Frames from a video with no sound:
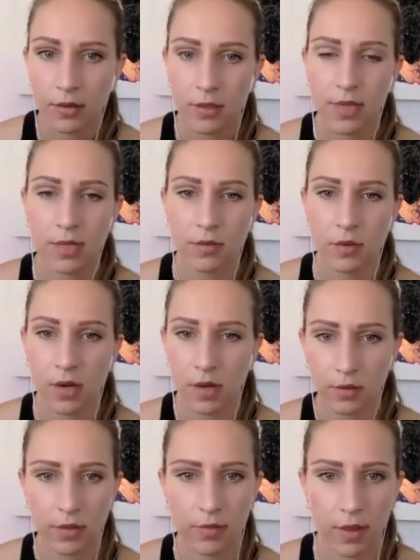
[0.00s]
because that's what
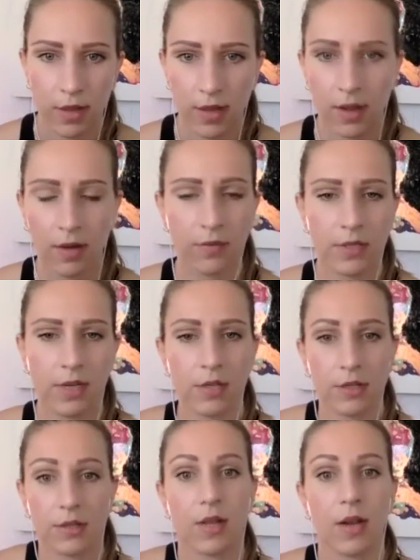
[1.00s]
ultimately the
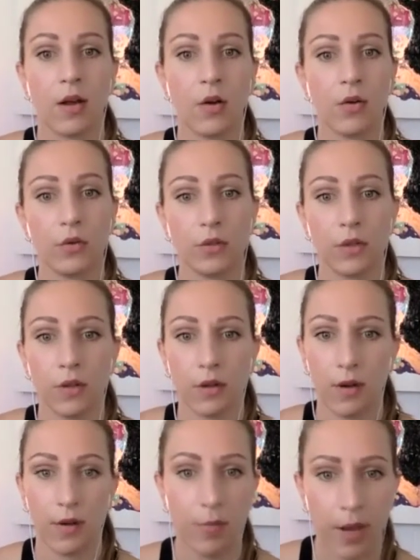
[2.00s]
conversations that I hold
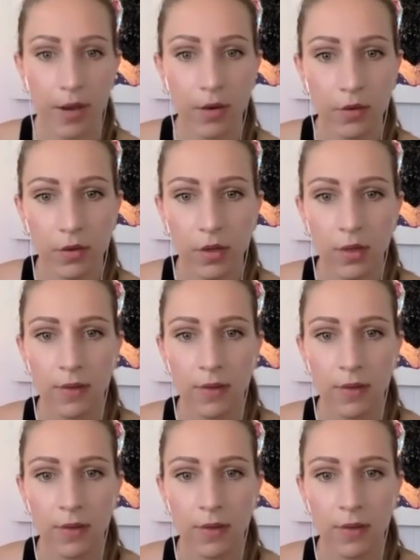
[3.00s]
are about.